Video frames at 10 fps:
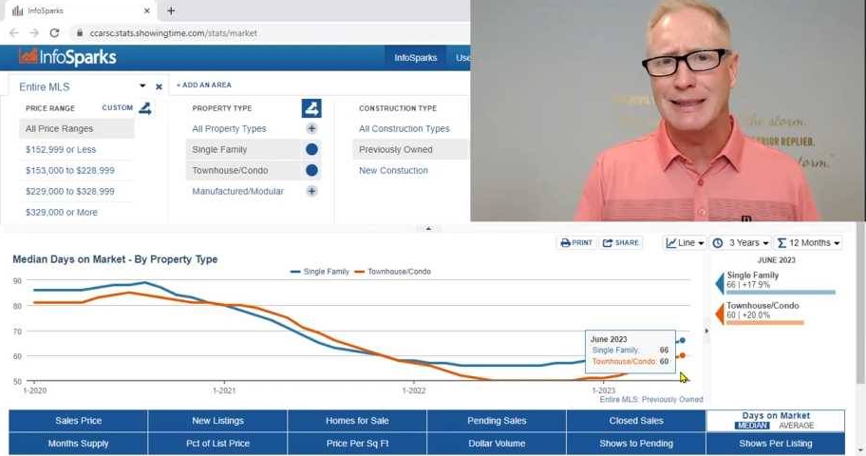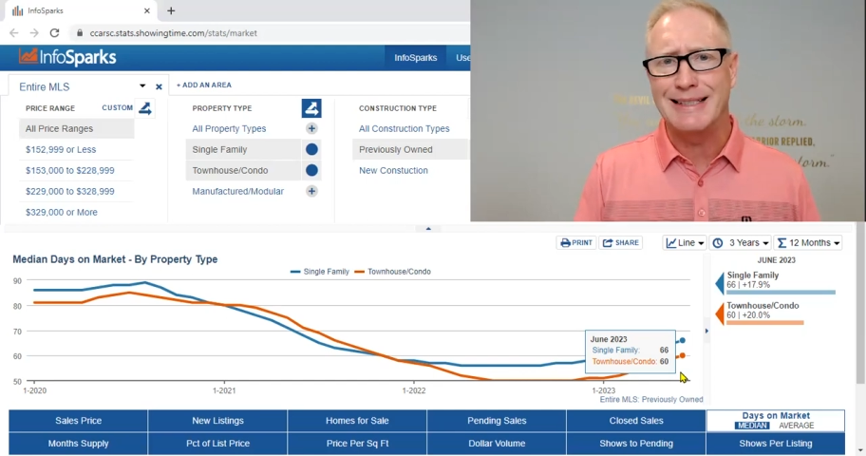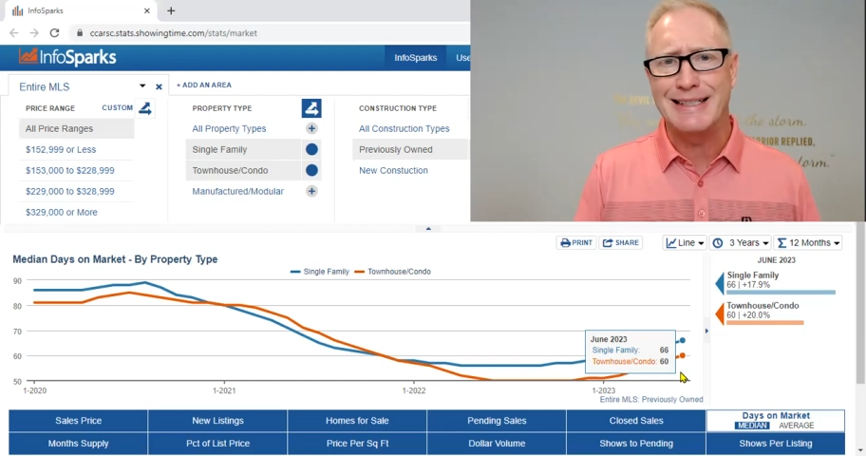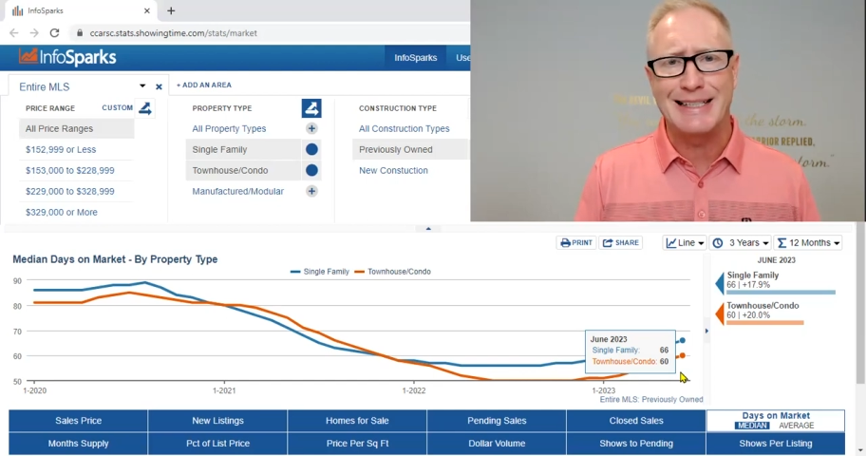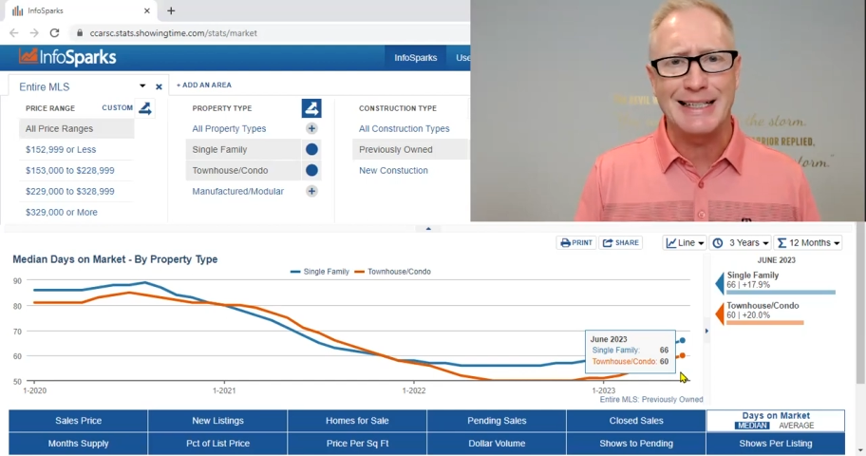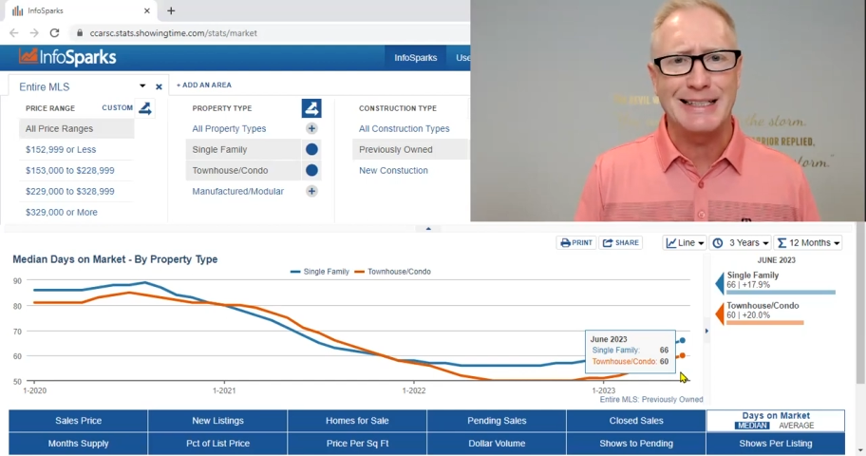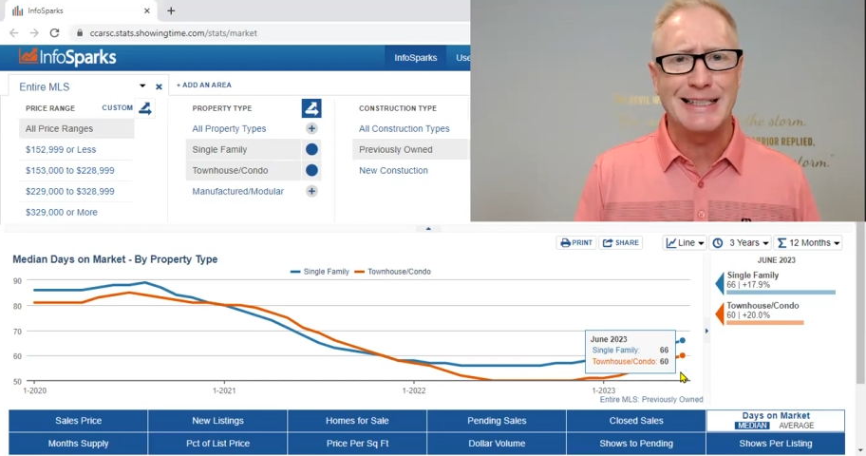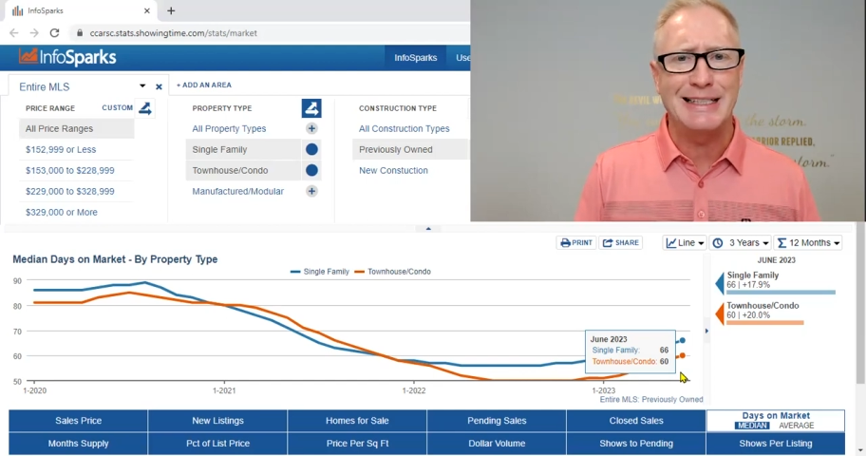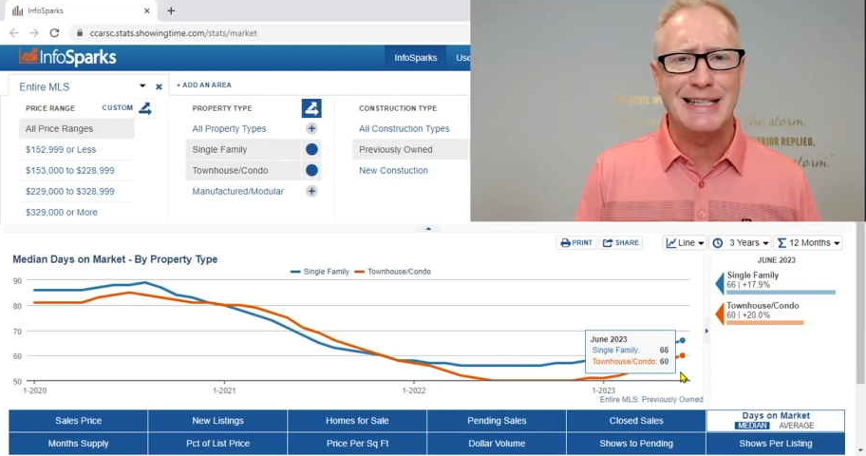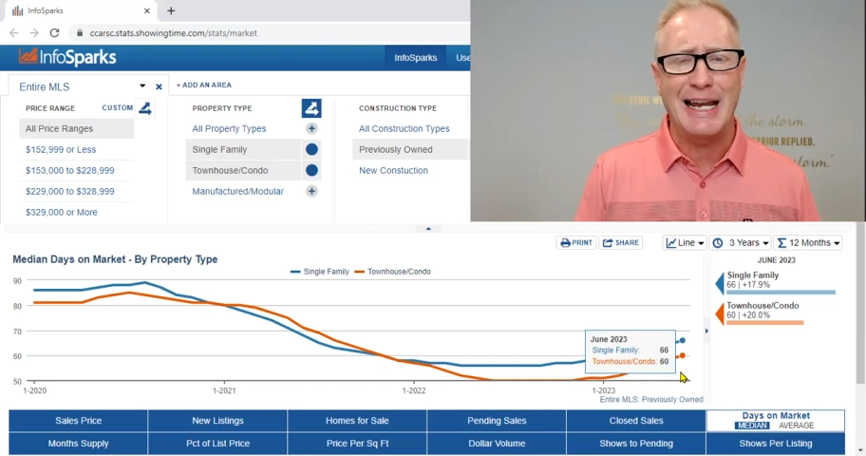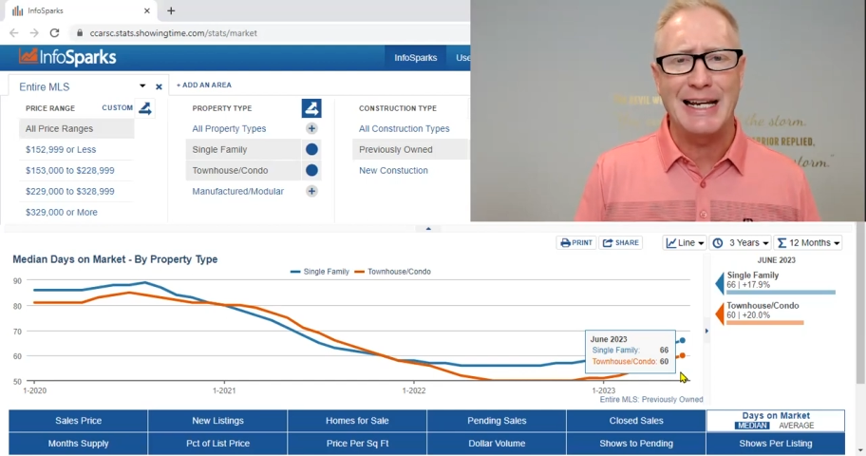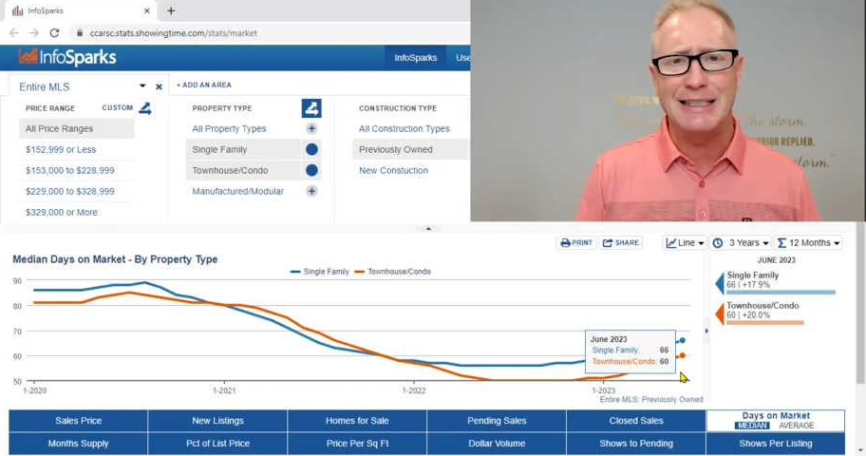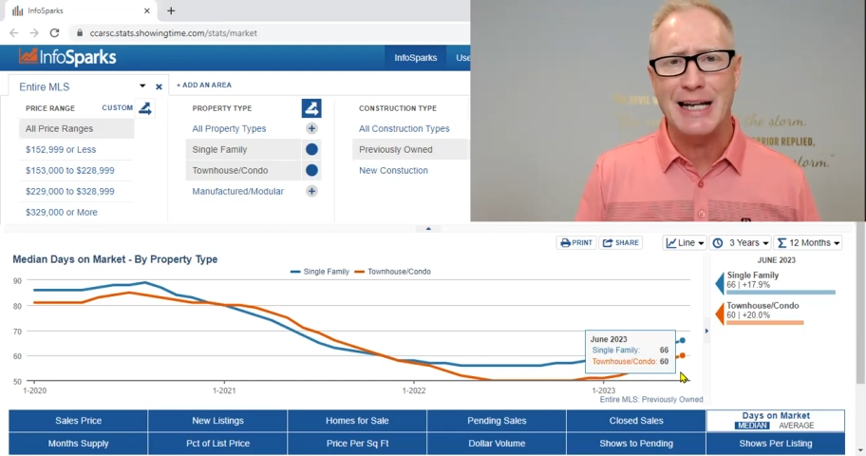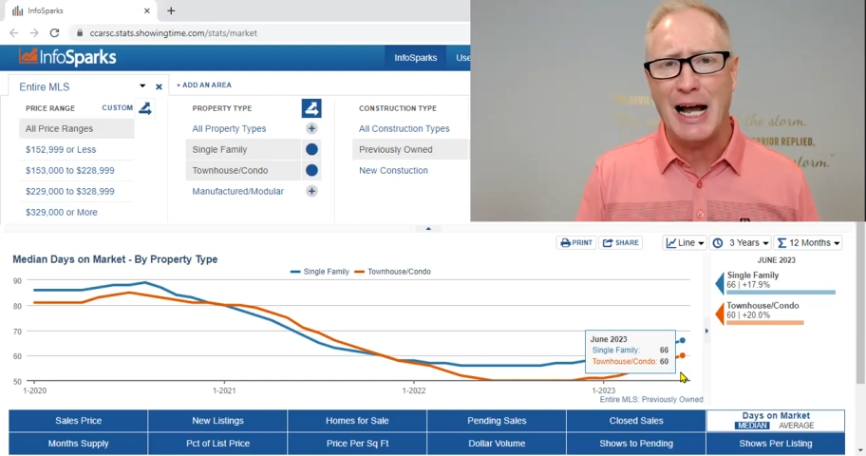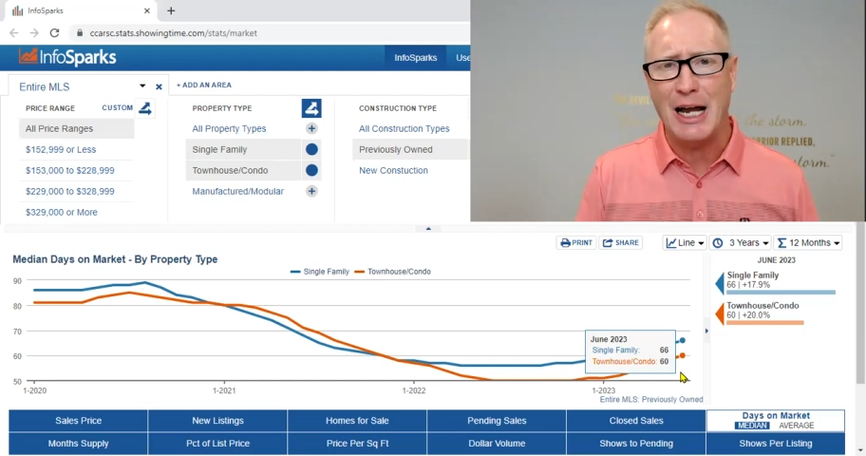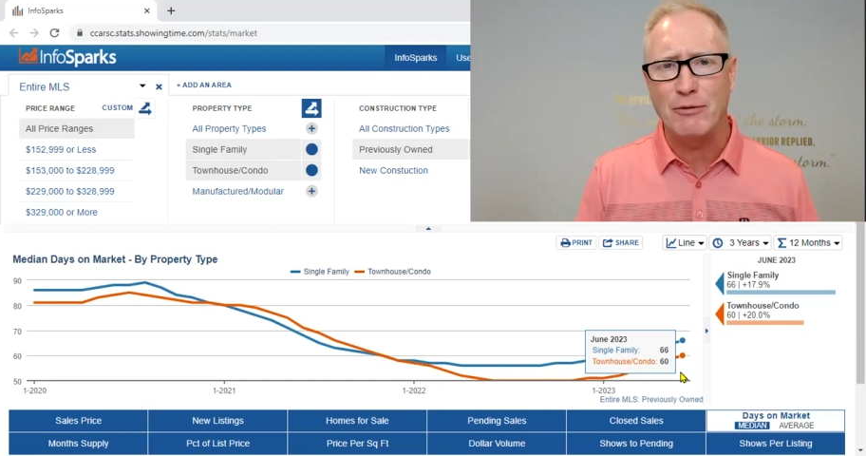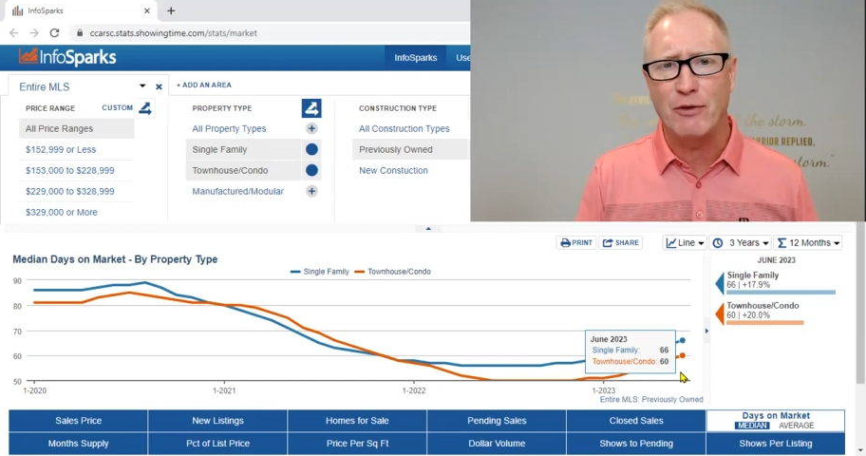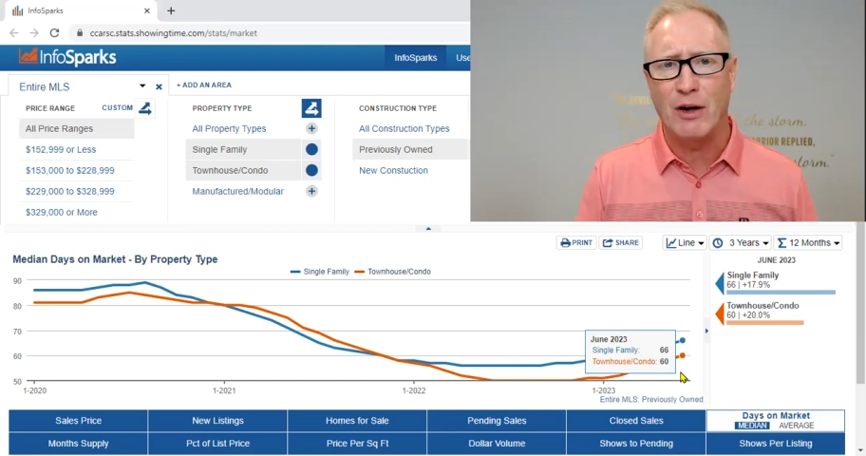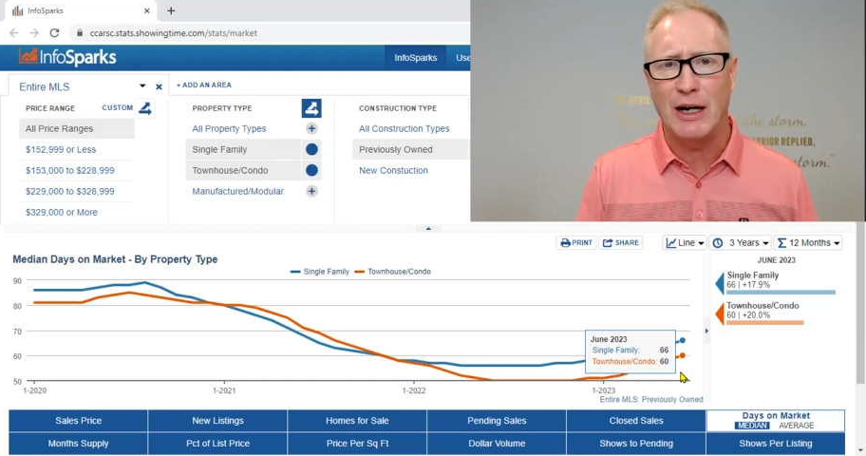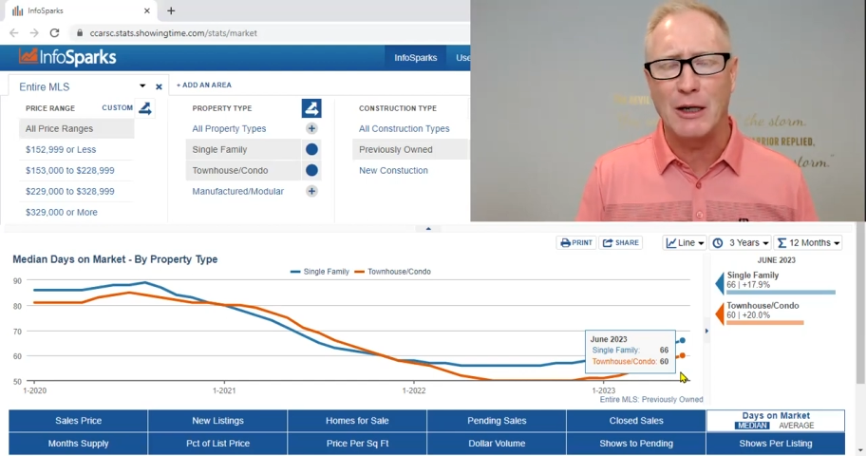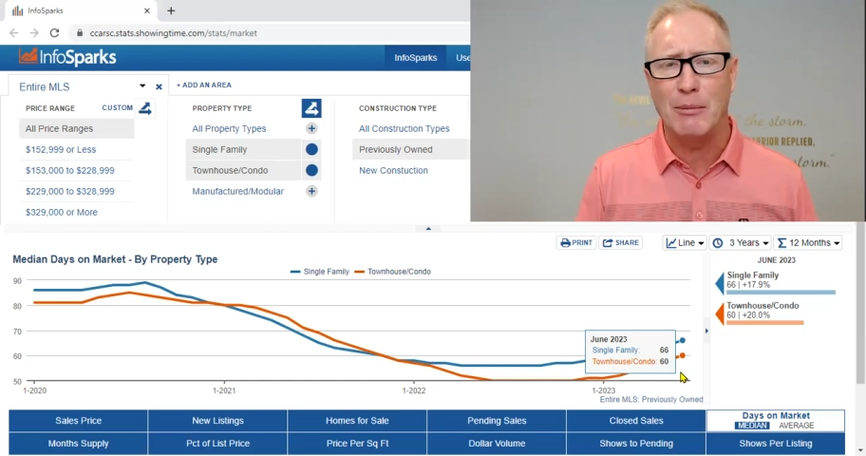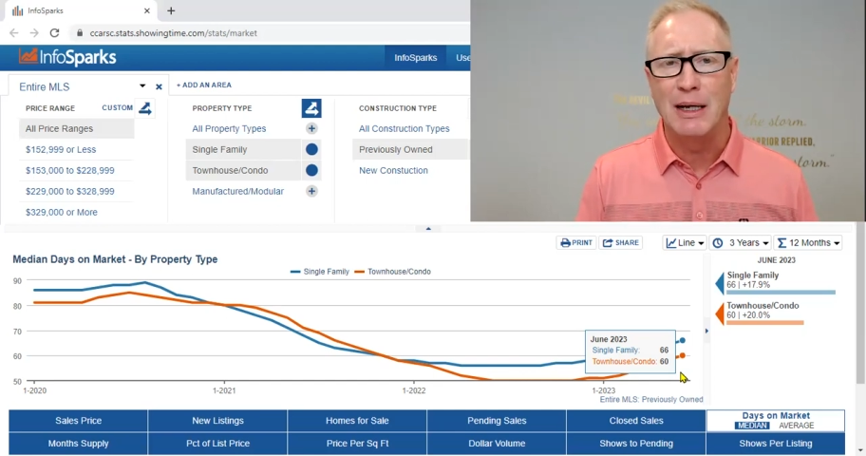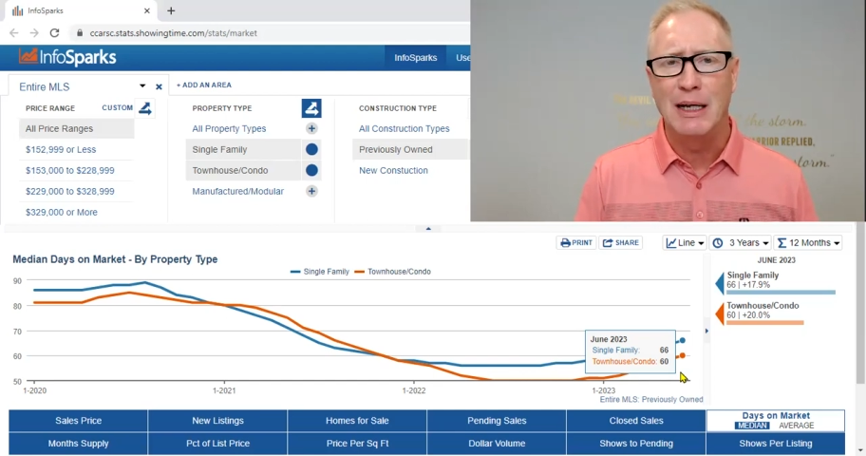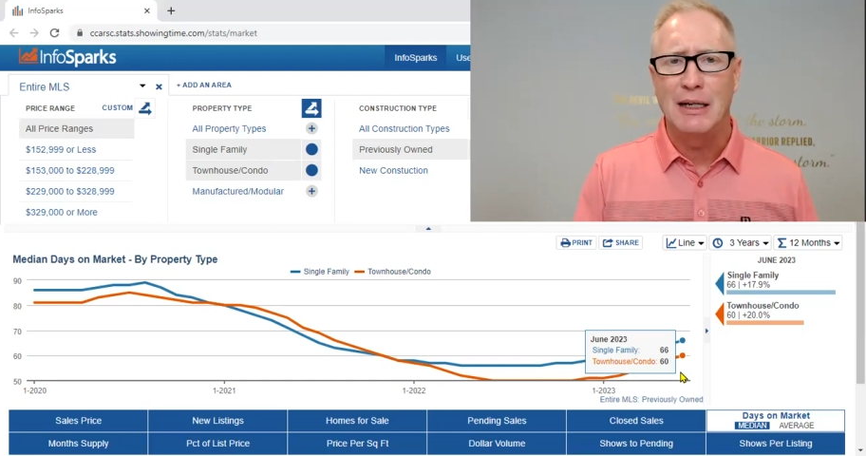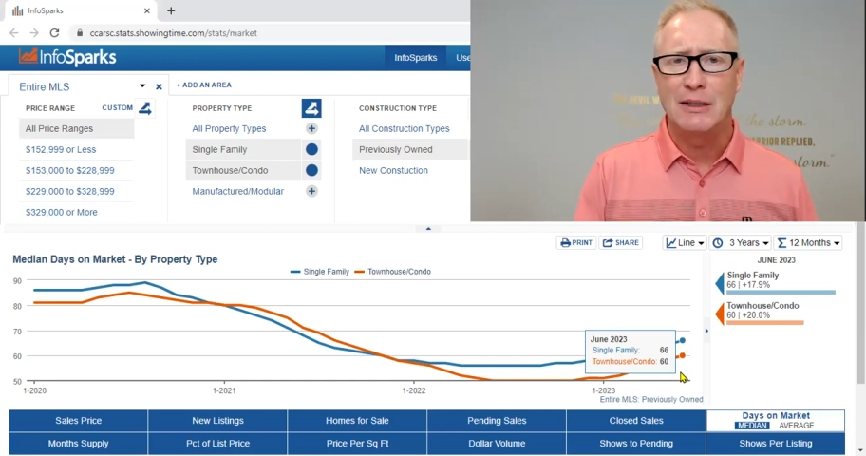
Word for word: 60 day time frame